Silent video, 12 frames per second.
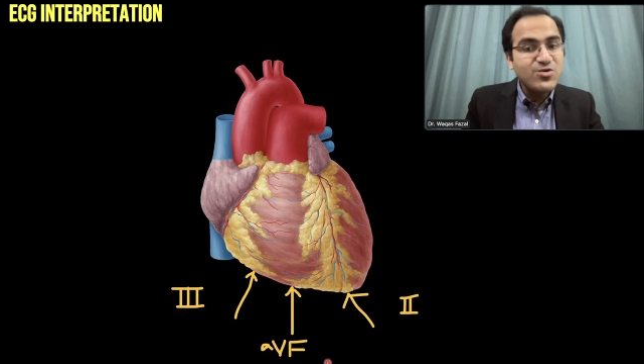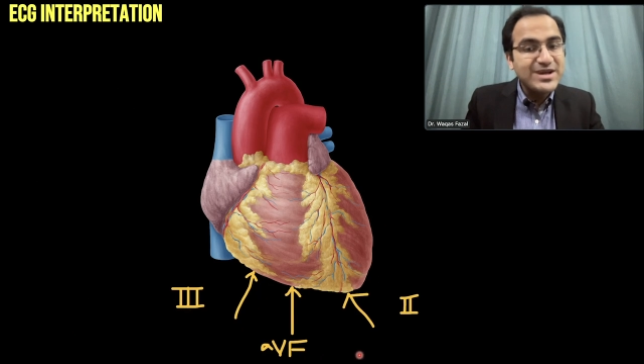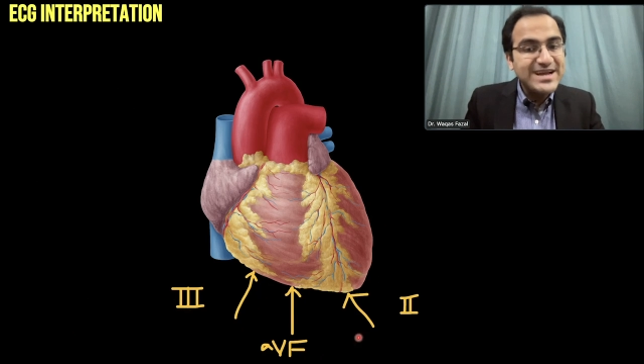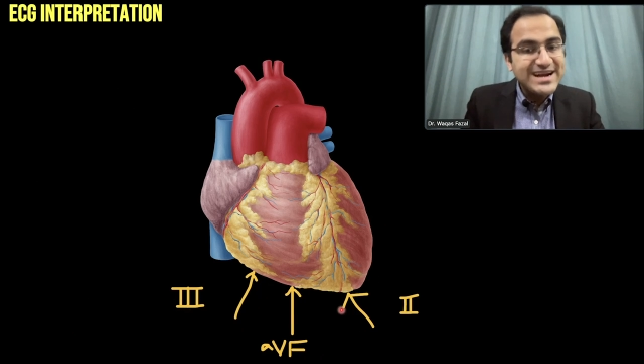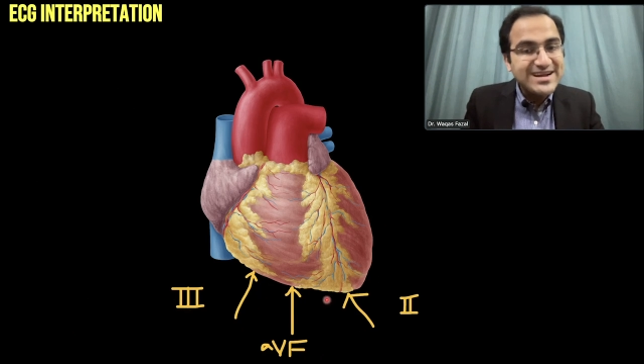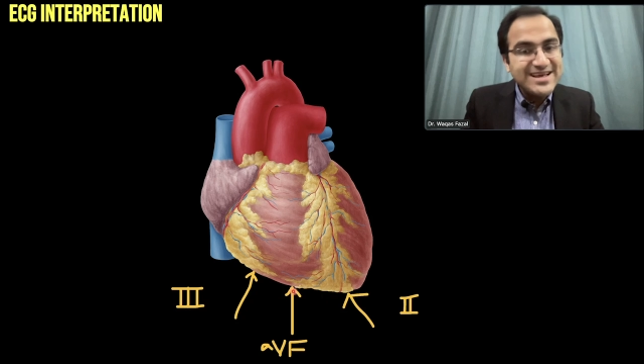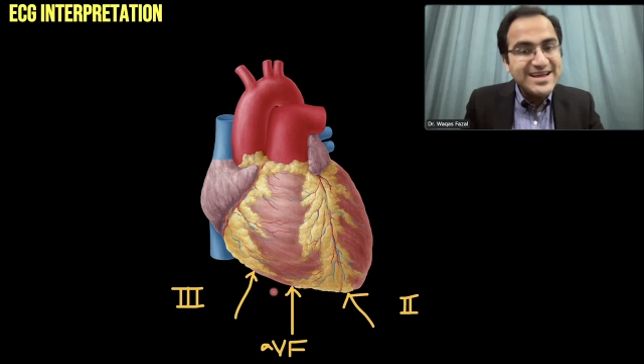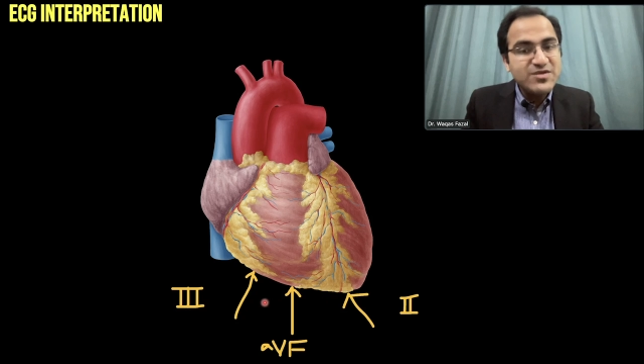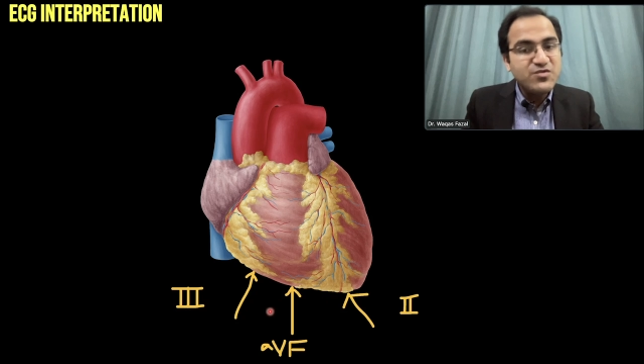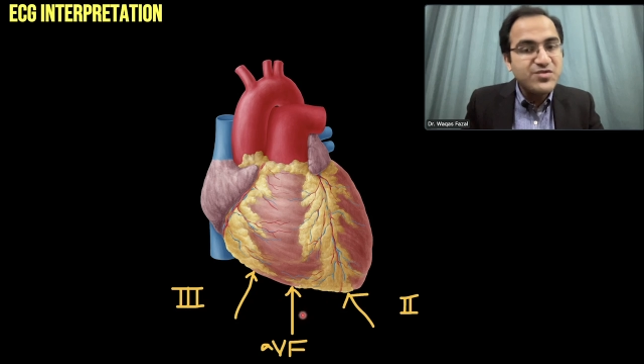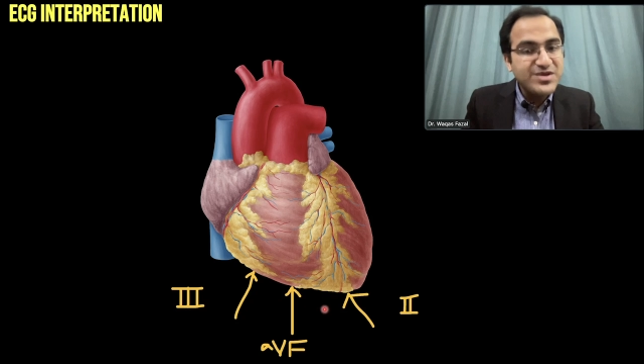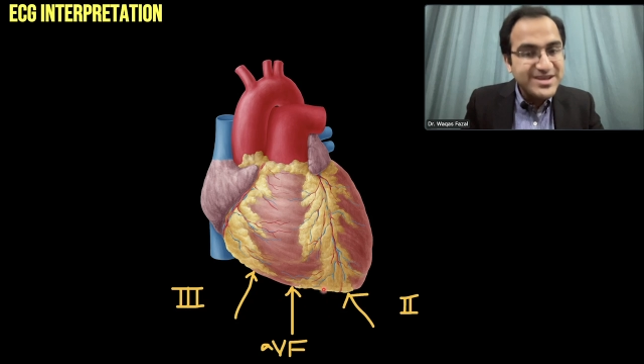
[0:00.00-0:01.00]
looking at the
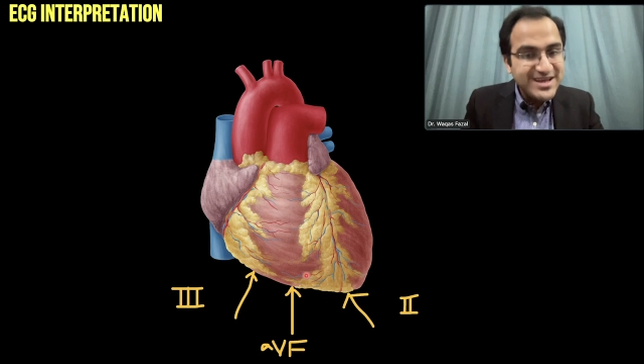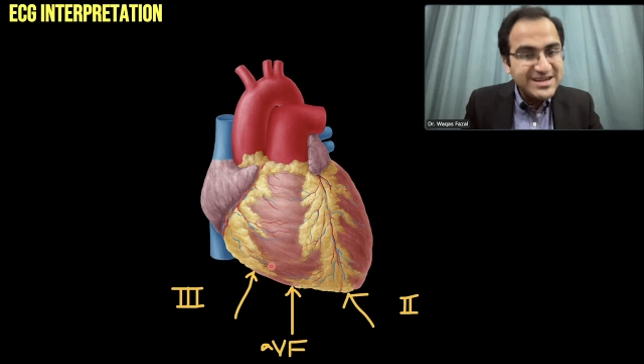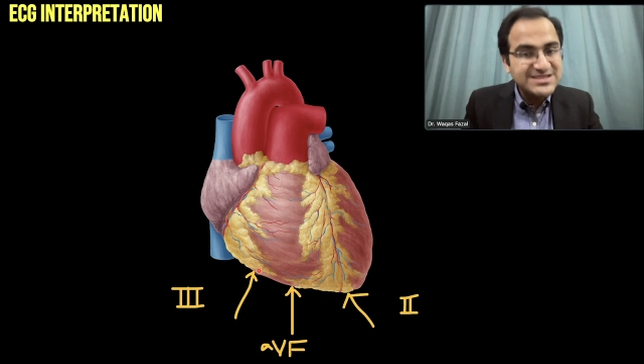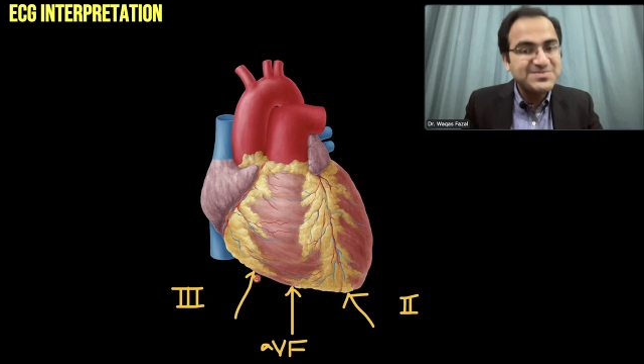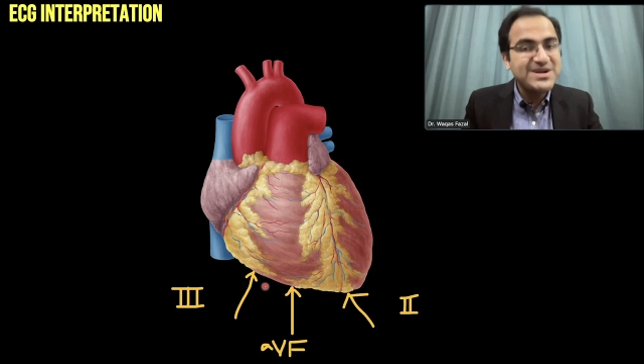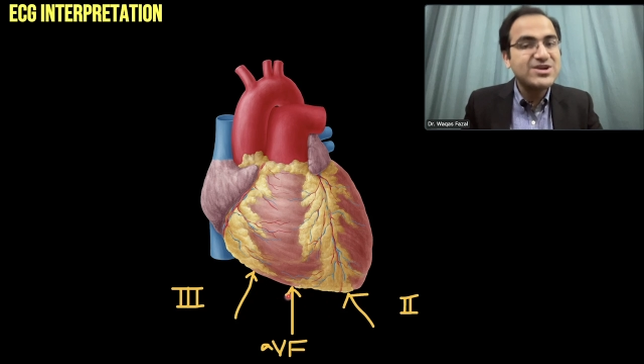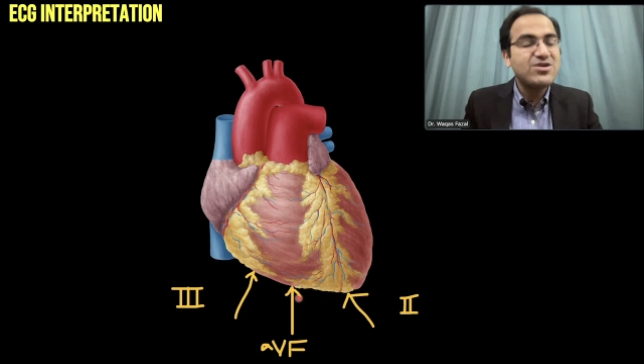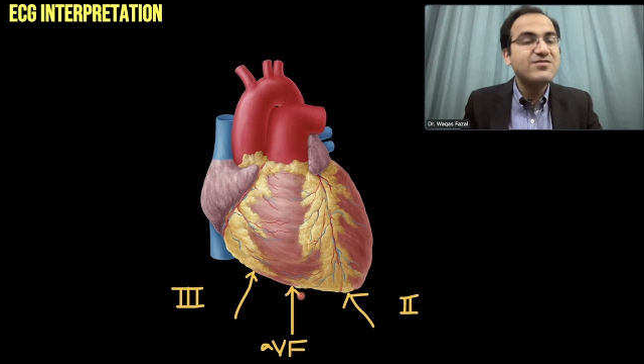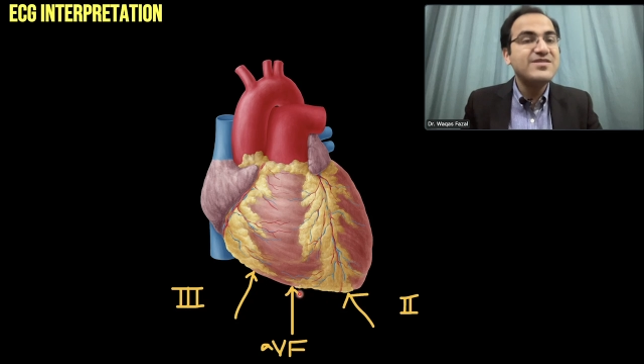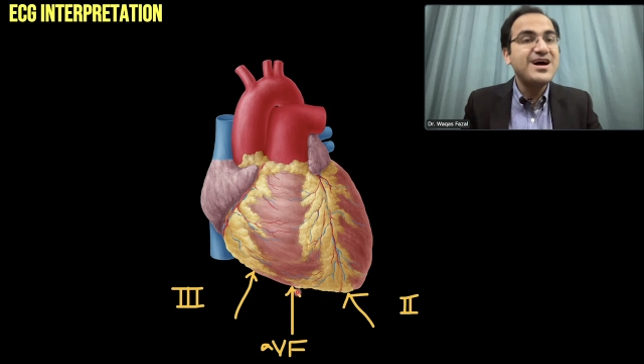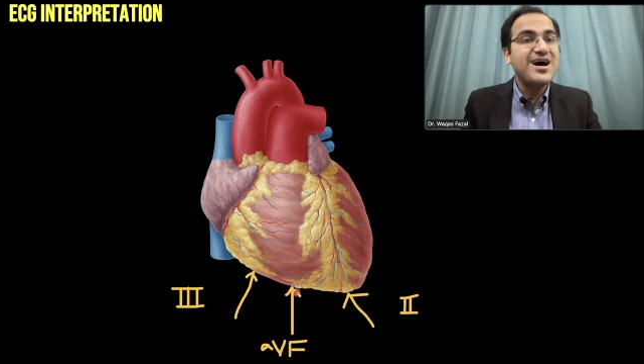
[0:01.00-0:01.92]
inferior aspect of the